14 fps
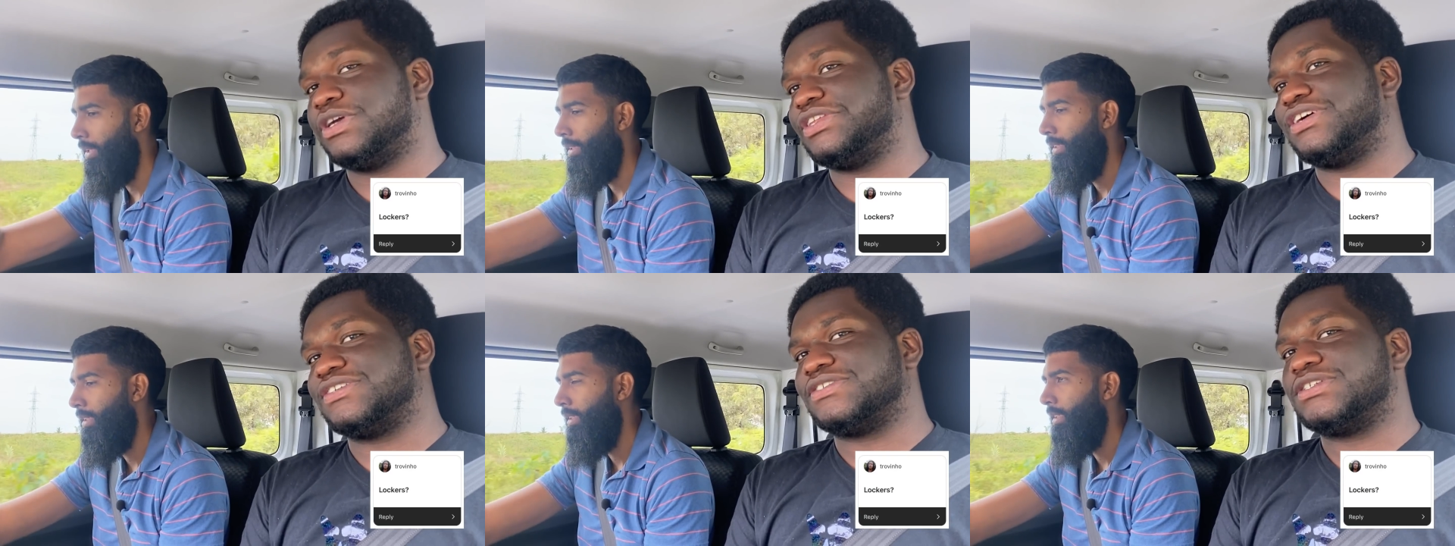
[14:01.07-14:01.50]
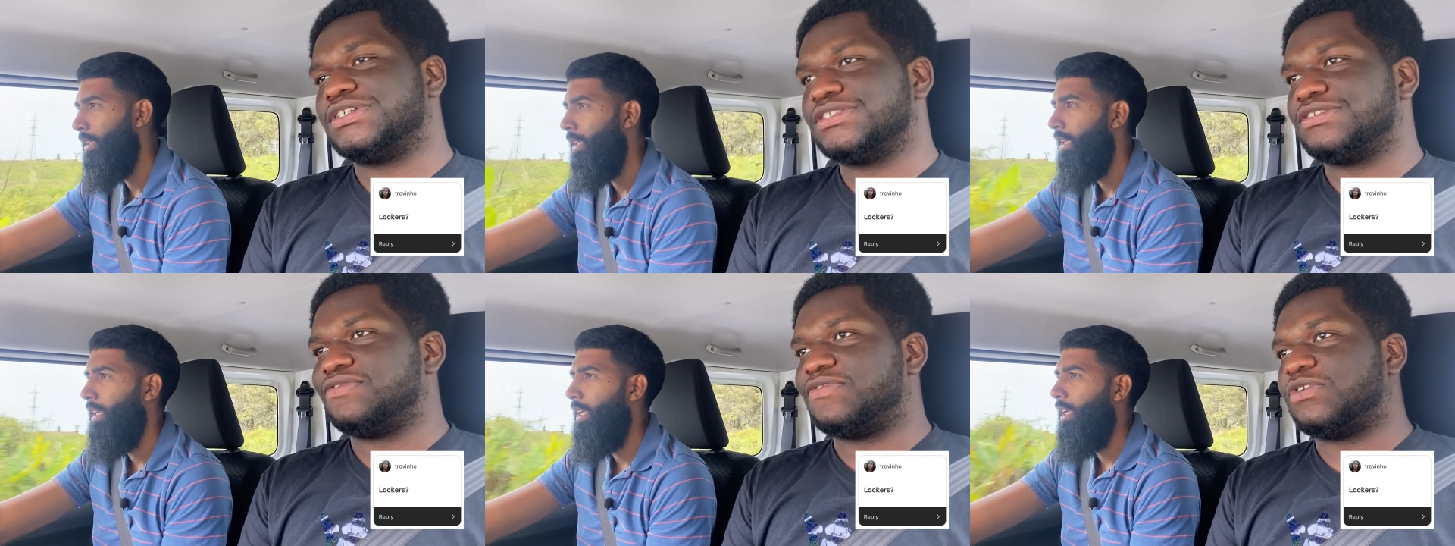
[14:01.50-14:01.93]
Speaker 1: it does not,
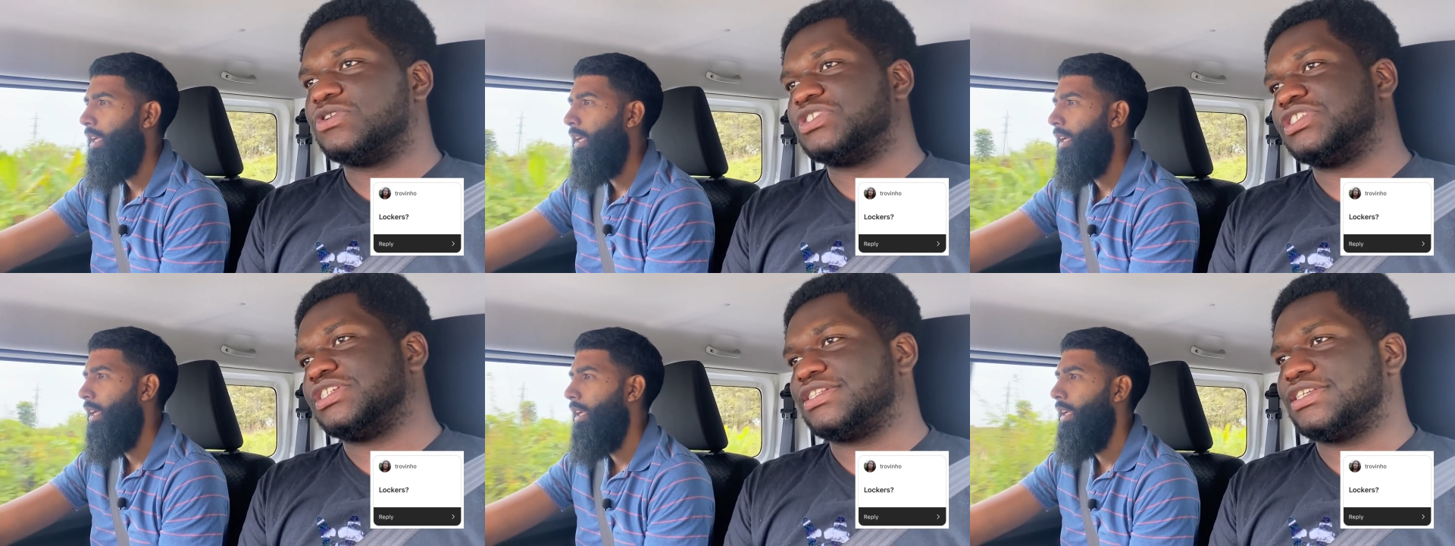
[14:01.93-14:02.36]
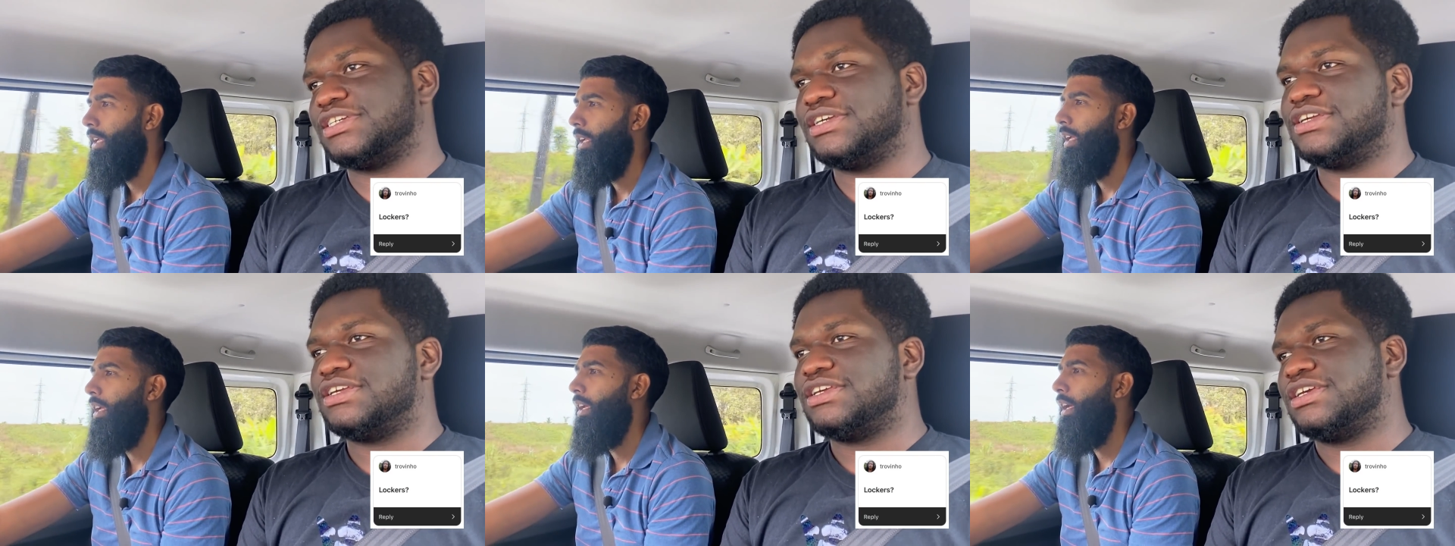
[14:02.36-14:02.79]
unfortunately.
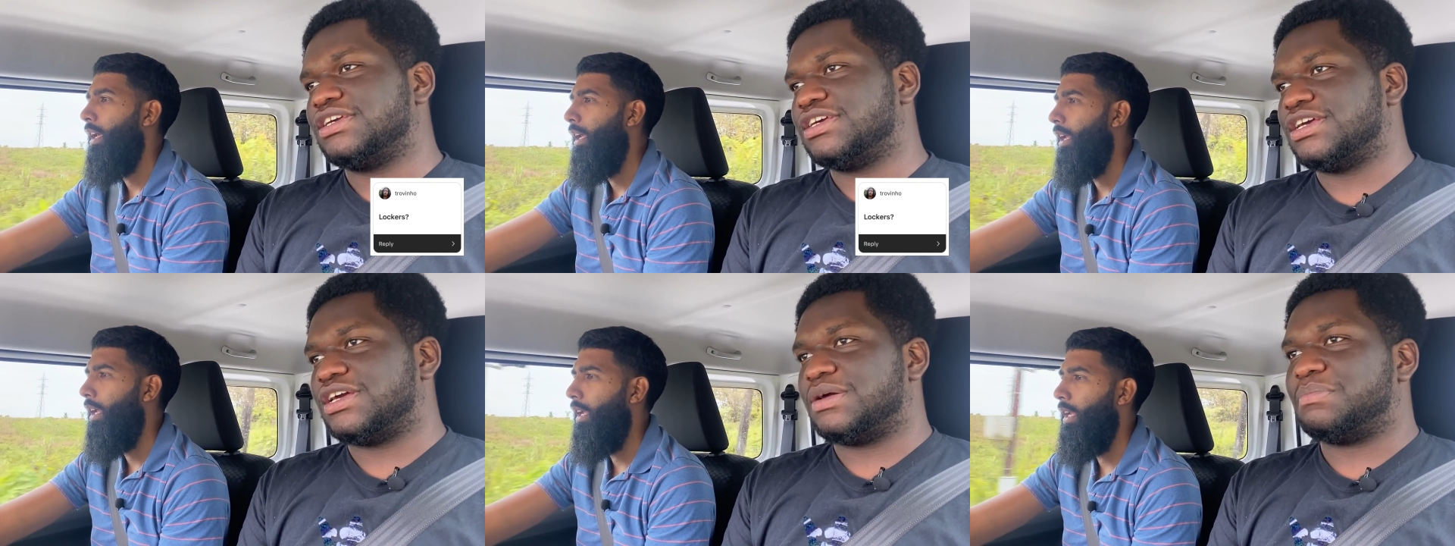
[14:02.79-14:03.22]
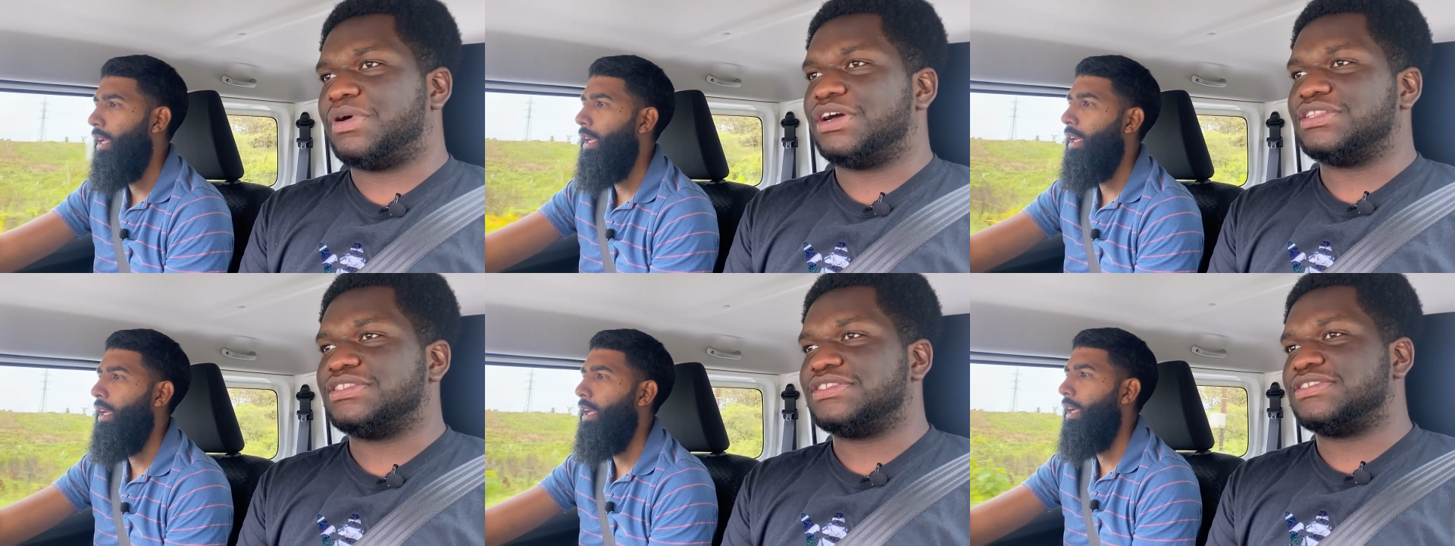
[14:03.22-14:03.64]

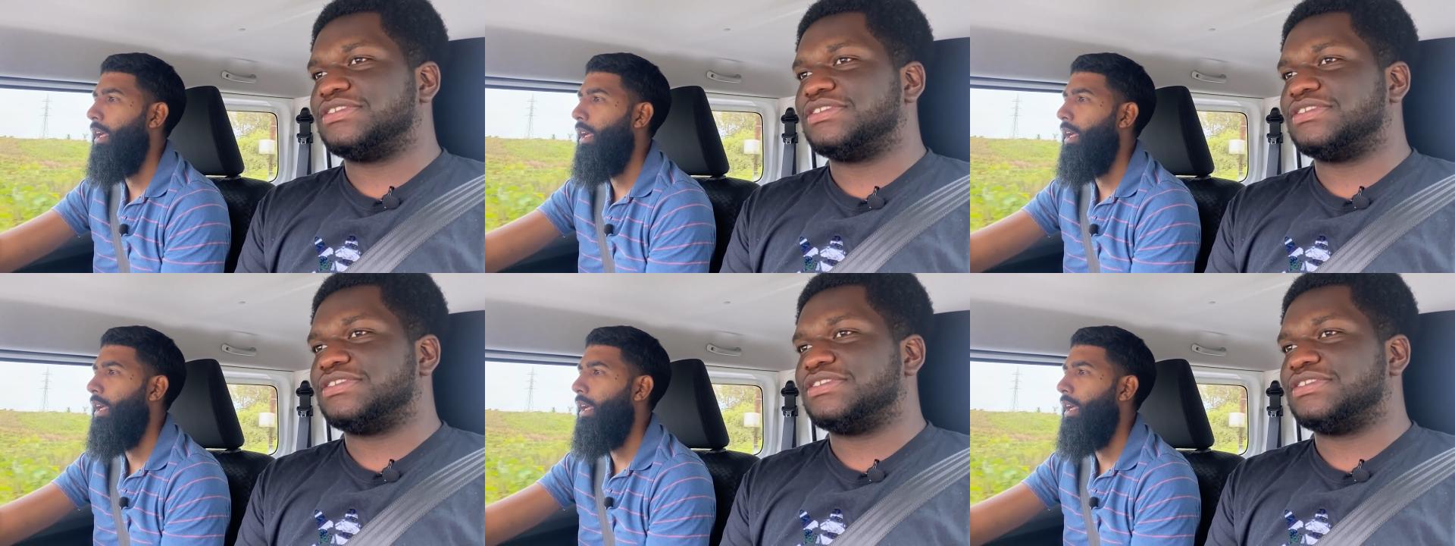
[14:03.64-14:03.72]
But